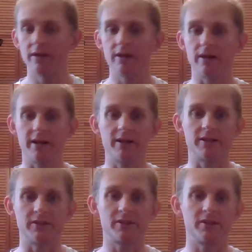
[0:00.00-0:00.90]

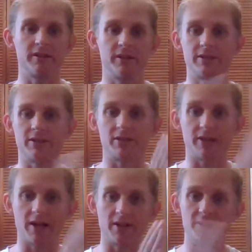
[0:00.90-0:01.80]
needs to
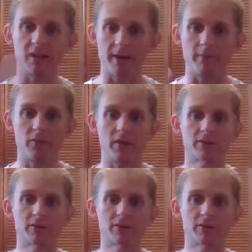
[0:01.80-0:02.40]
stay the same. And